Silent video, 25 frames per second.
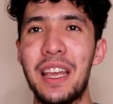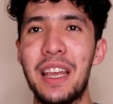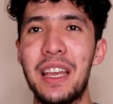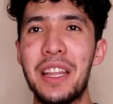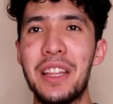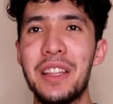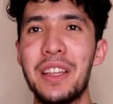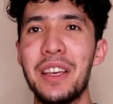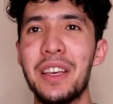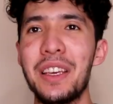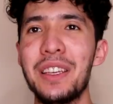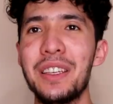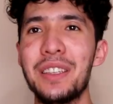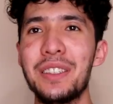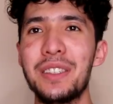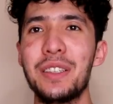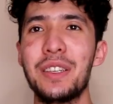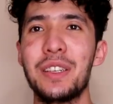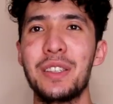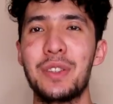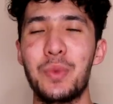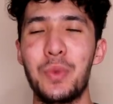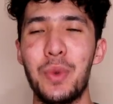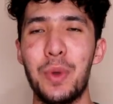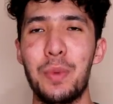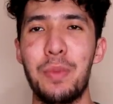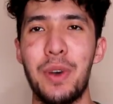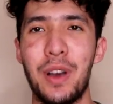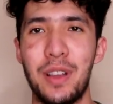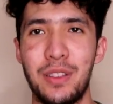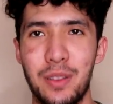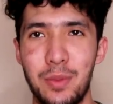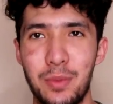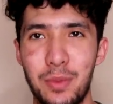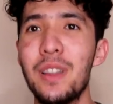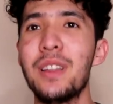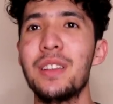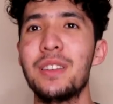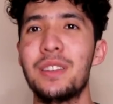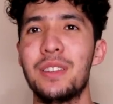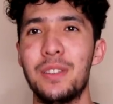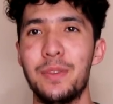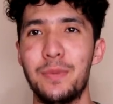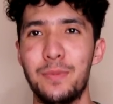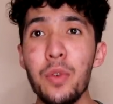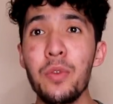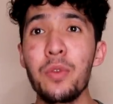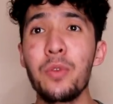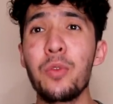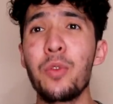in the easiest way possible. Listen,
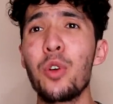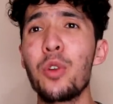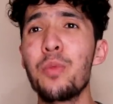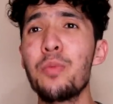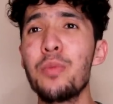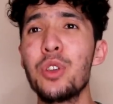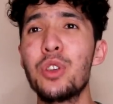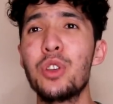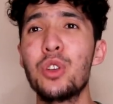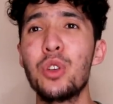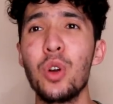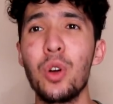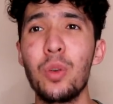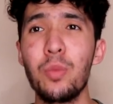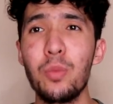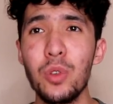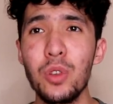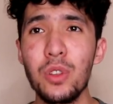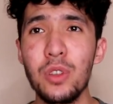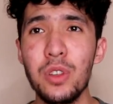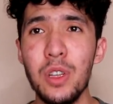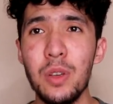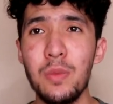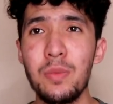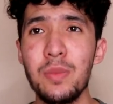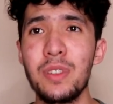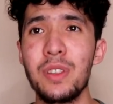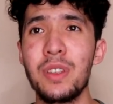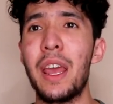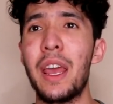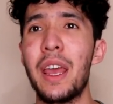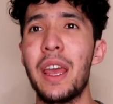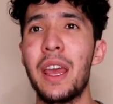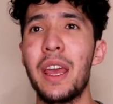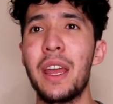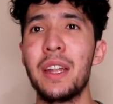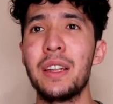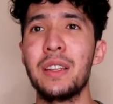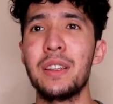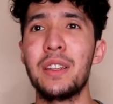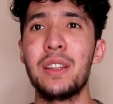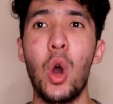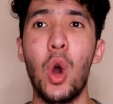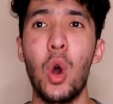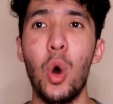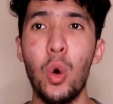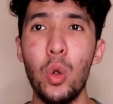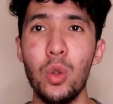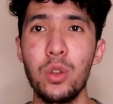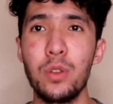for mature Muslims and
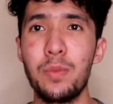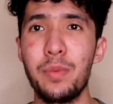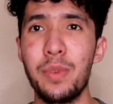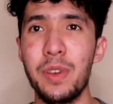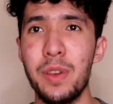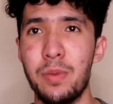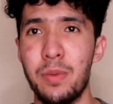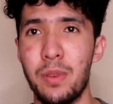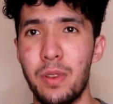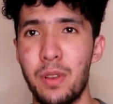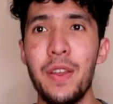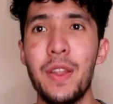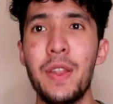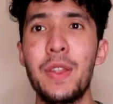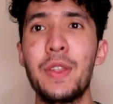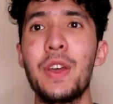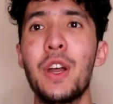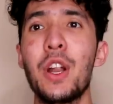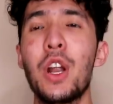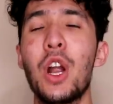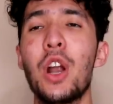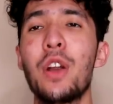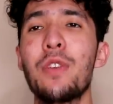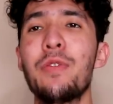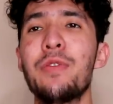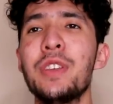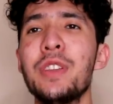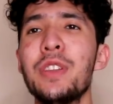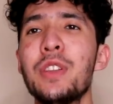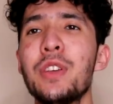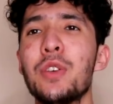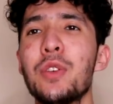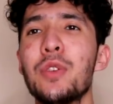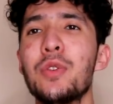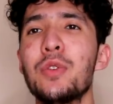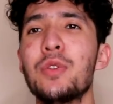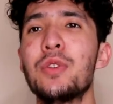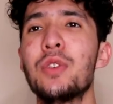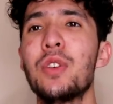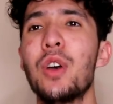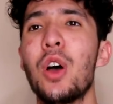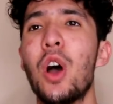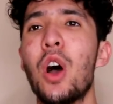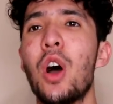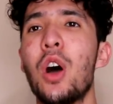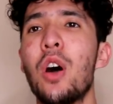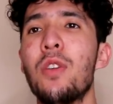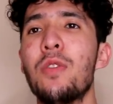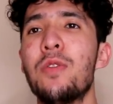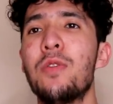old people, there are videos
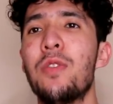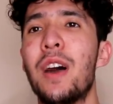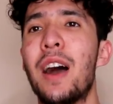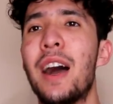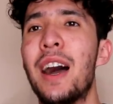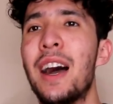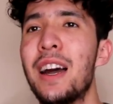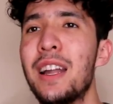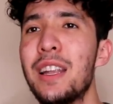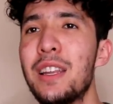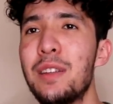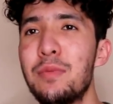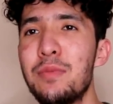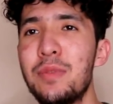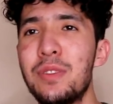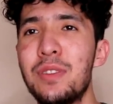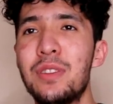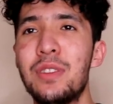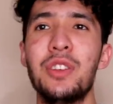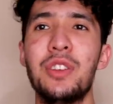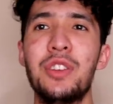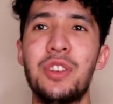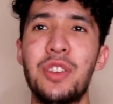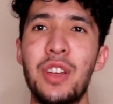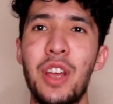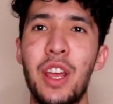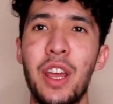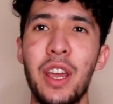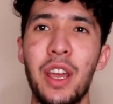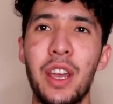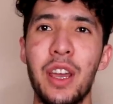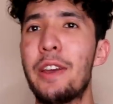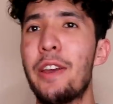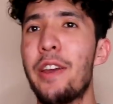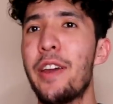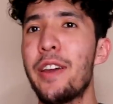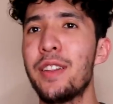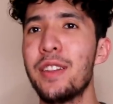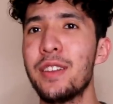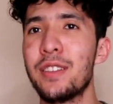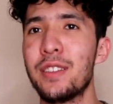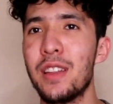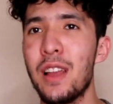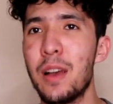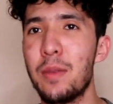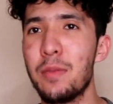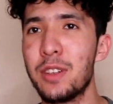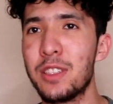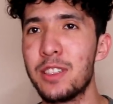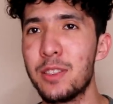of alims, sheikh, and
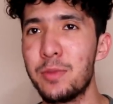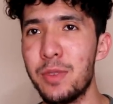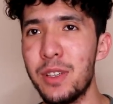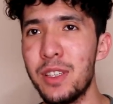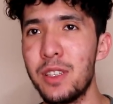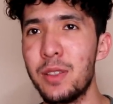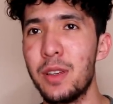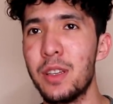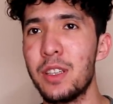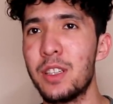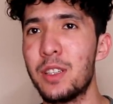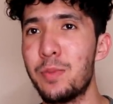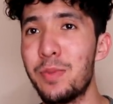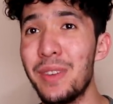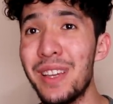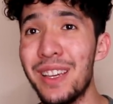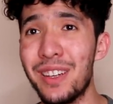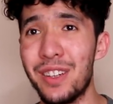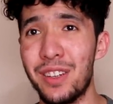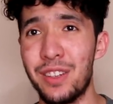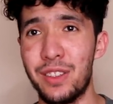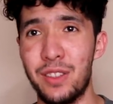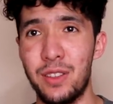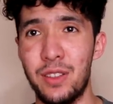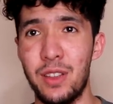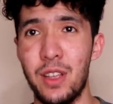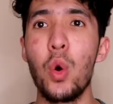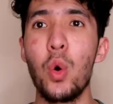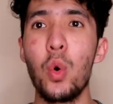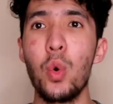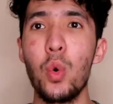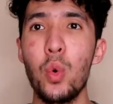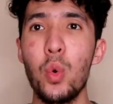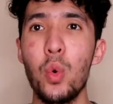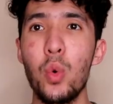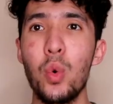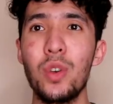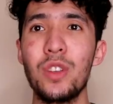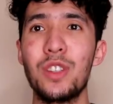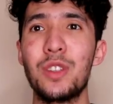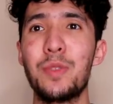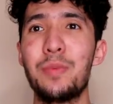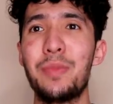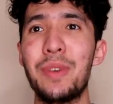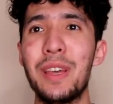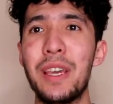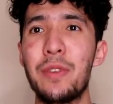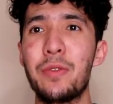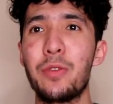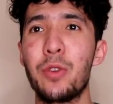Islamic speakers who
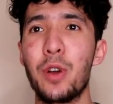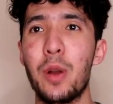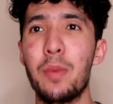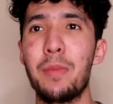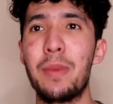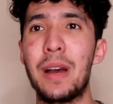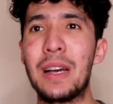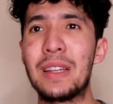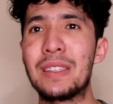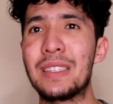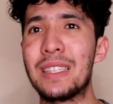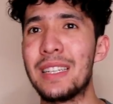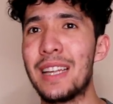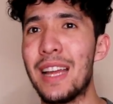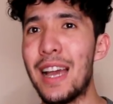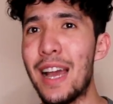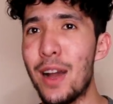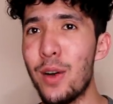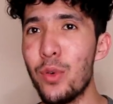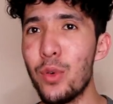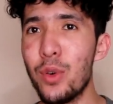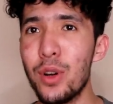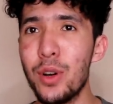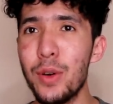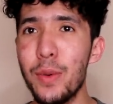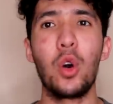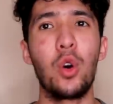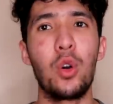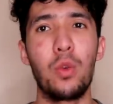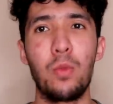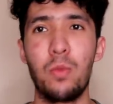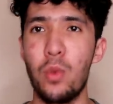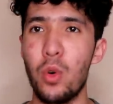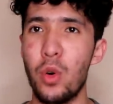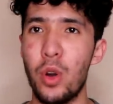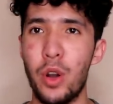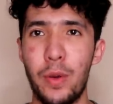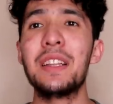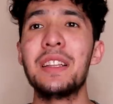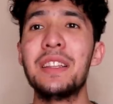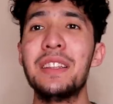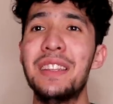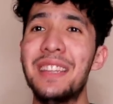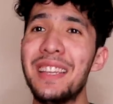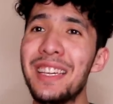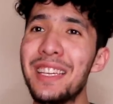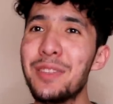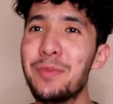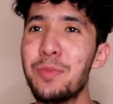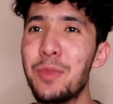speak for about an hour or more.
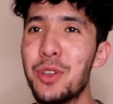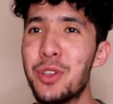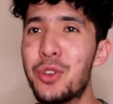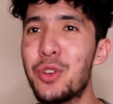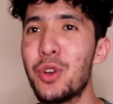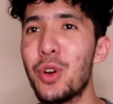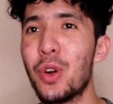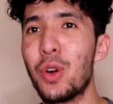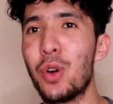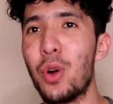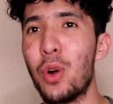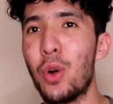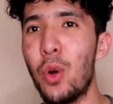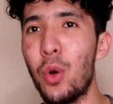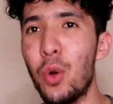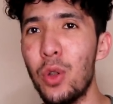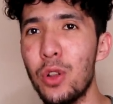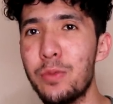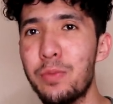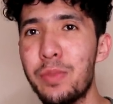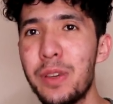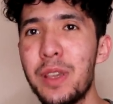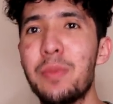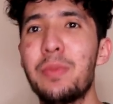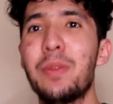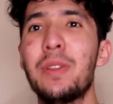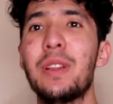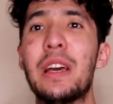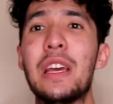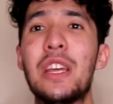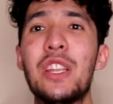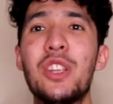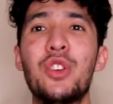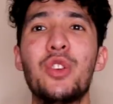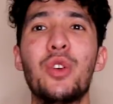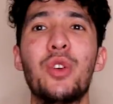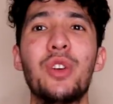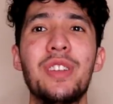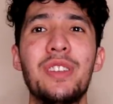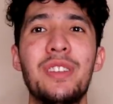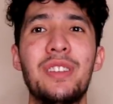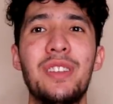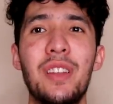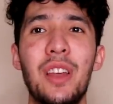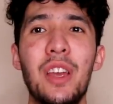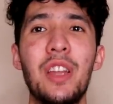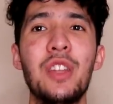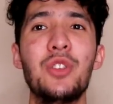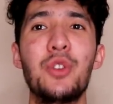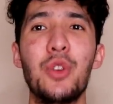These mature or old people
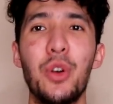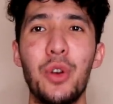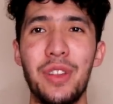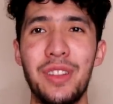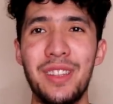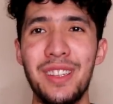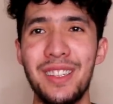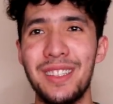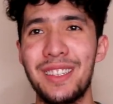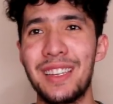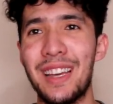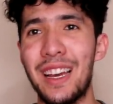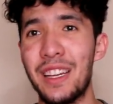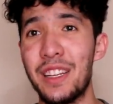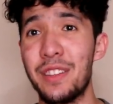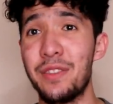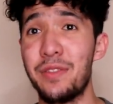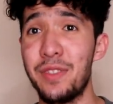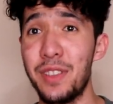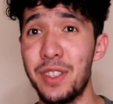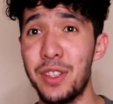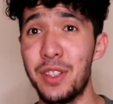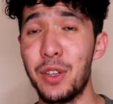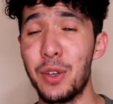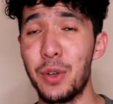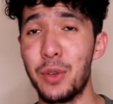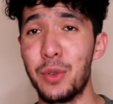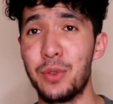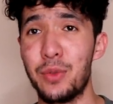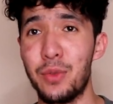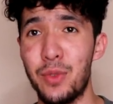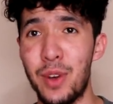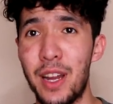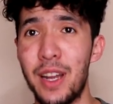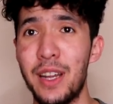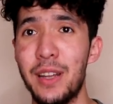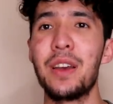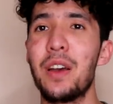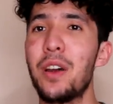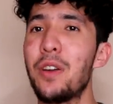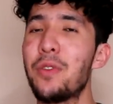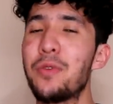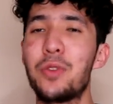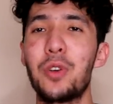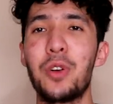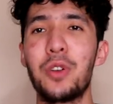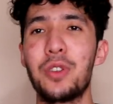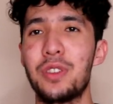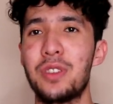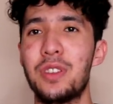enjoy these kind of videos, right? Of
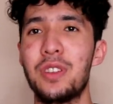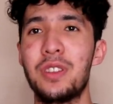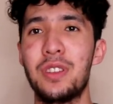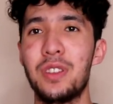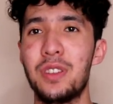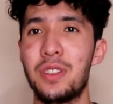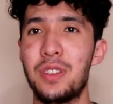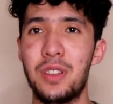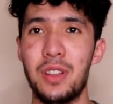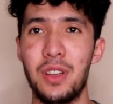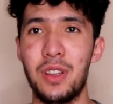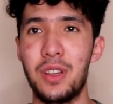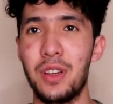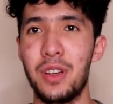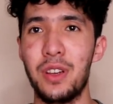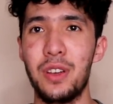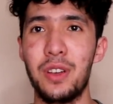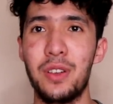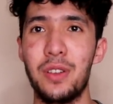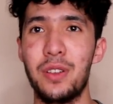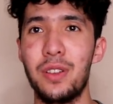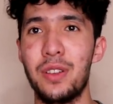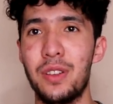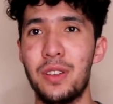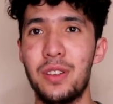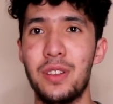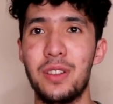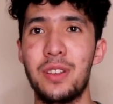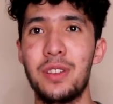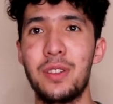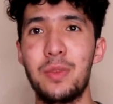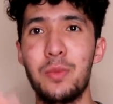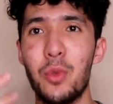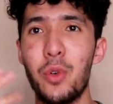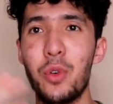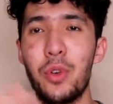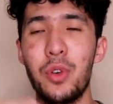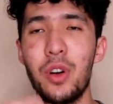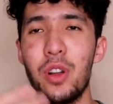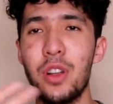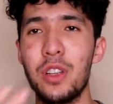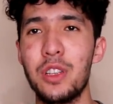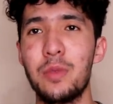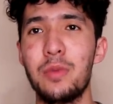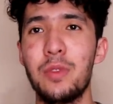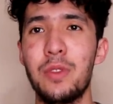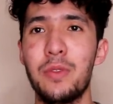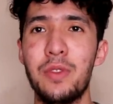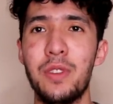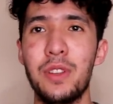course, this is more
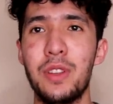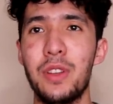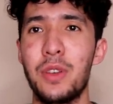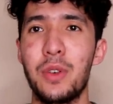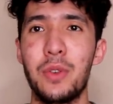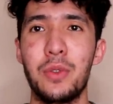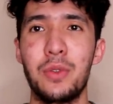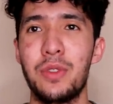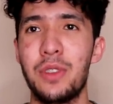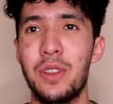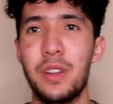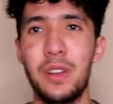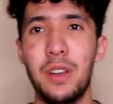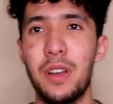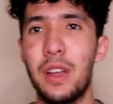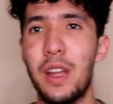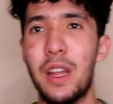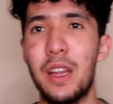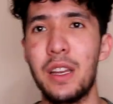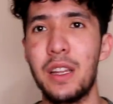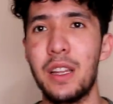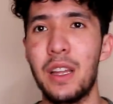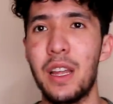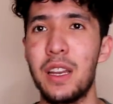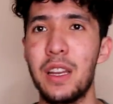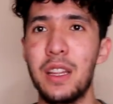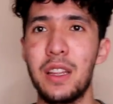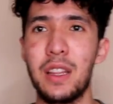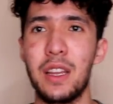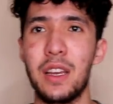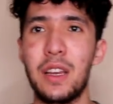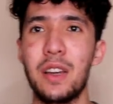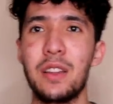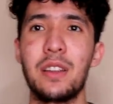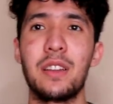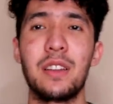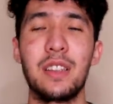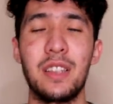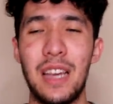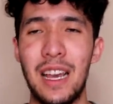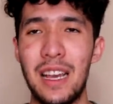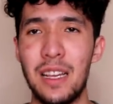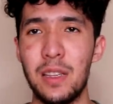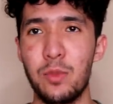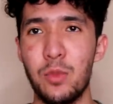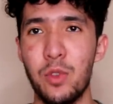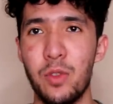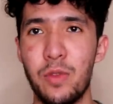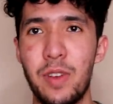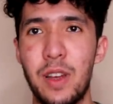knowledgeable videos than anything other. It has
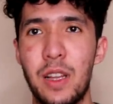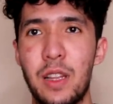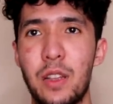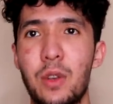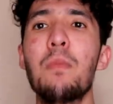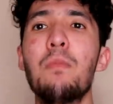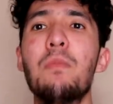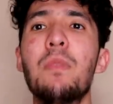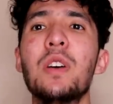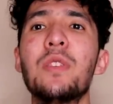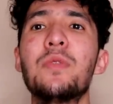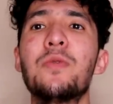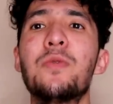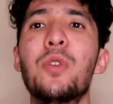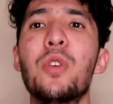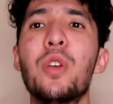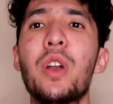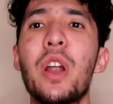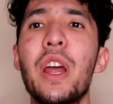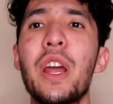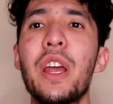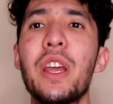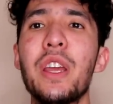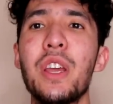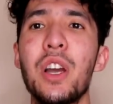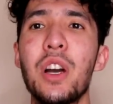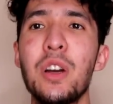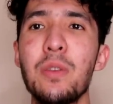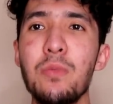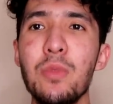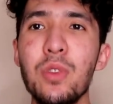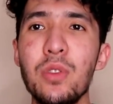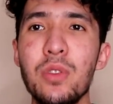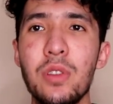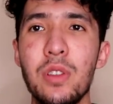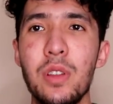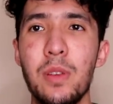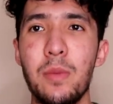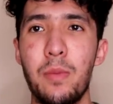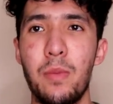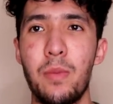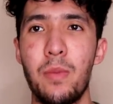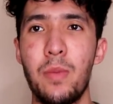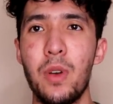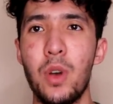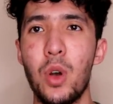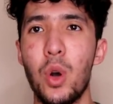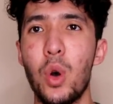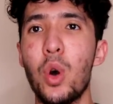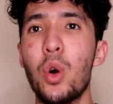more value. But for a young Muslim
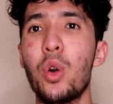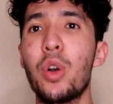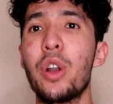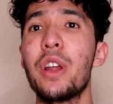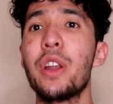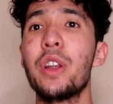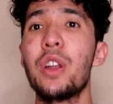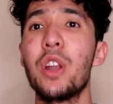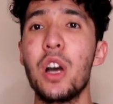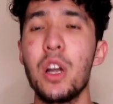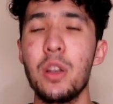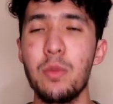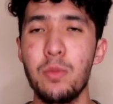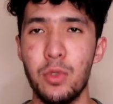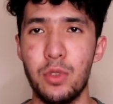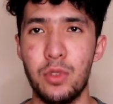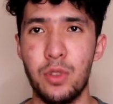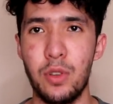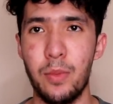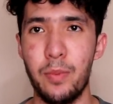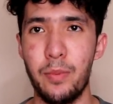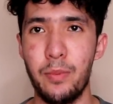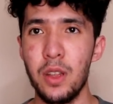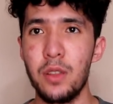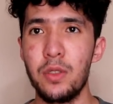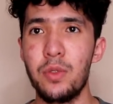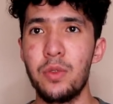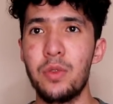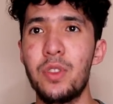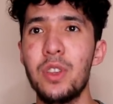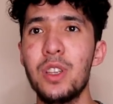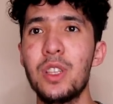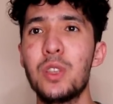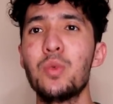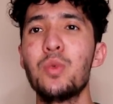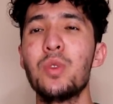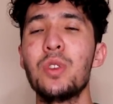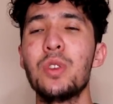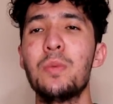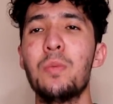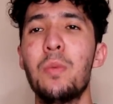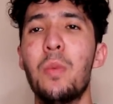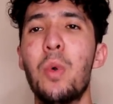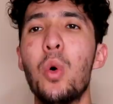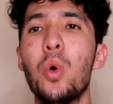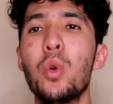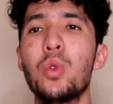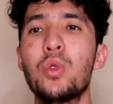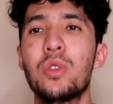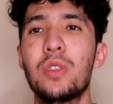or a non-Muslim, this would
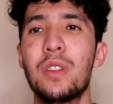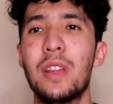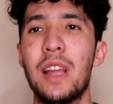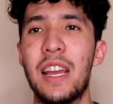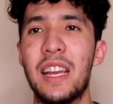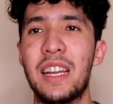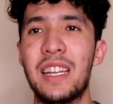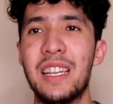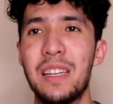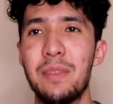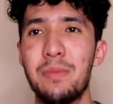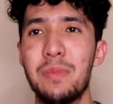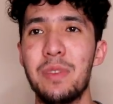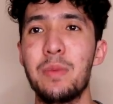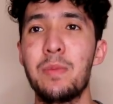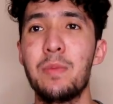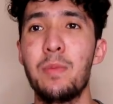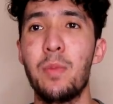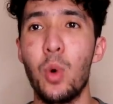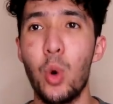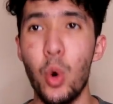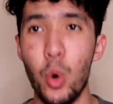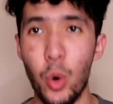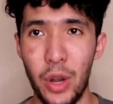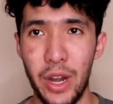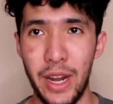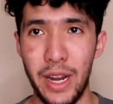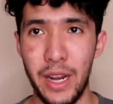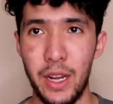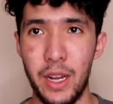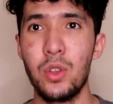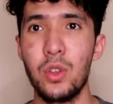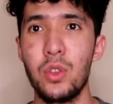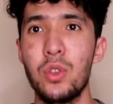most likely be boring.